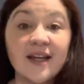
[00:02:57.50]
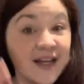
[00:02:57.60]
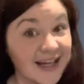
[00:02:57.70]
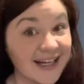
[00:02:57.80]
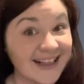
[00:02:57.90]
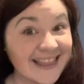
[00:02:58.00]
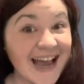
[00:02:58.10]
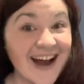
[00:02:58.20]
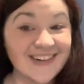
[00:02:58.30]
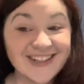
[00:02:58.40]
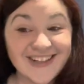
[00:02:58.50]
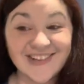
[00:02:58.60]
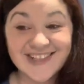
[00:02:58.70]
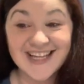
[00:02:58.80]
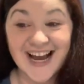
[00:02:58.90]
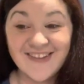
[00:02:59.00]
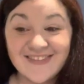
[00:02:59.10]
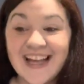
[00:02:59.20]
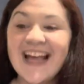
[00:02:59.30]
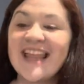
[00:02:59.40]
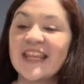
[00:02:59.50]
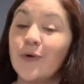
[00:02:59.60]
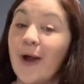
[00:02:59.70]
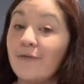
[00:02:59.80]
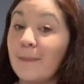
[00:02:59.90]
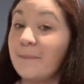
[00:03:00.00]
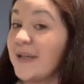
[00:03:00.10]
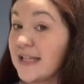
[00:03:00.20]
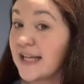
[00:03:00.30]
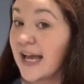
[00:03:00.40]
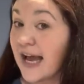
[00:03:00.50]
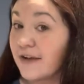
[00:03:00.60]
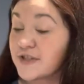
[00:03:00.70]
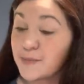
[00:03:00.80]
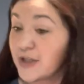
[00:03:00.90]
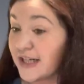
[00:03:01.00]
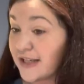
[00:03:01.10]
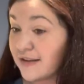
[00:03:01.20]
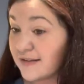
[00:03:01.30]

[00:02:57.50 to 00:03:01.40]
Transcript: Getting louder the whole time. Then you have a beat and a half to breathe.